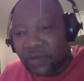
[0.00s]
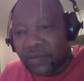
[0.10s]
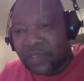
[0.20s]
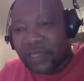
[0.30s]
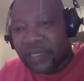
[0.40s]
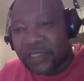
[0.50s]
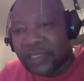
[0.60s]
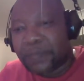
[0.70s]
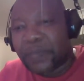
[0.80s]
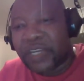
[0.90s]
there is a
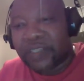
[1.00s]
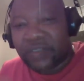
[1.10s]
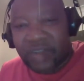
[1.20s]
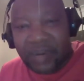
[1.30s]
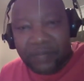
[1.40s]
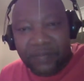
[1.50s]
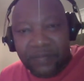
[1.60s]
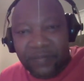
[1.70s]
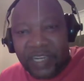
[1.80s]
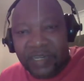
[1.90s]
spectrum,
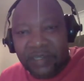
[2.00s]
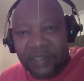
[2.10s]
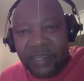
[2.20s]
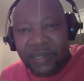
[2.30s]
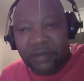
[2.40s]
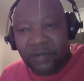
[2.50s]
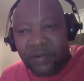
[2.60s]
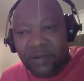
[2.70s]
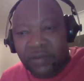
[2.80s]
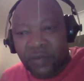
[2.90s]
and
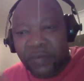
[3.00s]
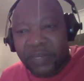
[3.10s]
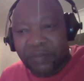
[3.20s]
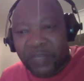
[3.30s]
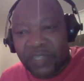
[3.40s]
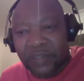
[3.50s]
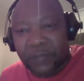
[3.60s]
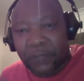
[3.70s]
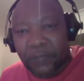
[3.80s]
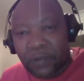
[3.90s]
all human beings
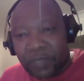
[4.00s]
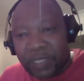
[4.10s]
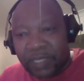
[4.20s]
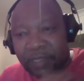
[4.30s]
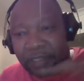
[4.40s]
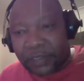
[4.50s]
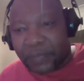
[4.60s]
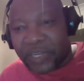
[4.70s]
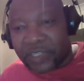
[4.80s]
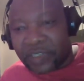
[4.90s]
fall within the
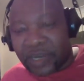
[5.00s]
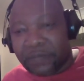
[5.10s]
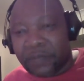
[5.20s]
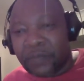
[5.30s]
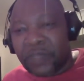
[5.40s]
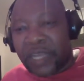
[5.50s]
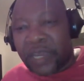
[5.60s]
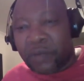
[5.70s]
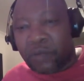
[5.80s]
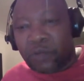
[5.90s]
spectrum,
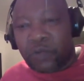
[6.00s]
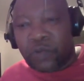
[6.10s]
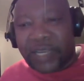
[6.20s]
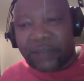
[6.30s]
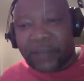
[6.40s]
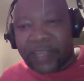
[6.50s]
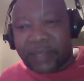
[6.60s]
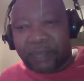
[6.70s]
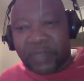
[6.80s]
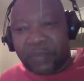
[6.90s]
and you do have
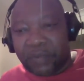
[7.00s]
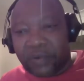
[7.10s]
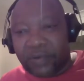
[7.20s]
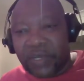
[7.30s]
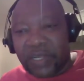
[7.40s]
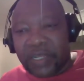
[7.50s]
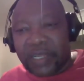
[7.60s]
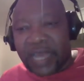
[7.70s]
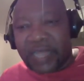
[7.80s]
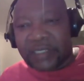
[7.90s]
other people
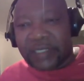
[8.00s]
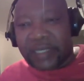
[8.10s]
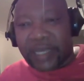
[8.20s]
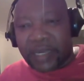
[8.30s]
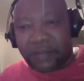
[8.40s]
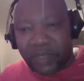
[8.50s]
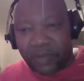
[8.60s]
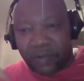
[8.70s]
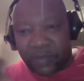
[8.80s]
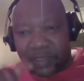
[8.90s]
that can
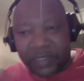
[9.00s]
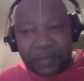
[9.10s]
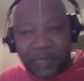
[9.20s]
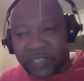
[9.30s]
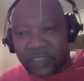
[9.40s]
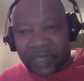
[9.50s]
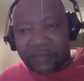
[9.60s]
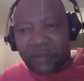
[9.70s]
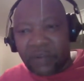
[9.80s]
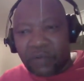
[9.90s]
be on the
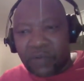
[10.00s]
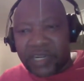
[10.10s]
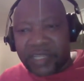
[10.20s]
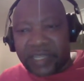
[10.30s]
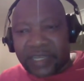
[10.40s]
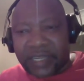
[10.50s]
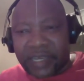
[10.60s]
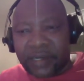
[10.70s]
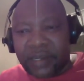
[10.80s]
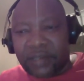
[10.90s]
spectrum where they
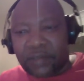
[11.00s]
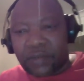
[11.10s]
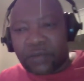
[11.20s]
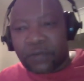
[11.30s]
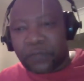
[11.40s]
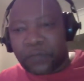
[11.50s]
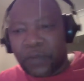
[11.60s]
can sort of